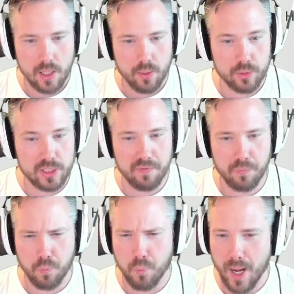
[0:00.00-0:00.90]
which
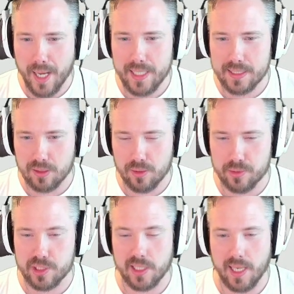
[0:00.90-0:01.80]
have wide
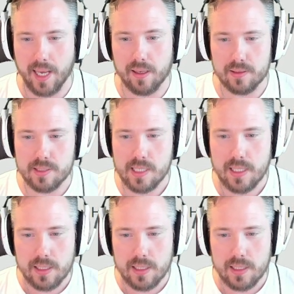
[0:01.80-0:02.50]
launching angles.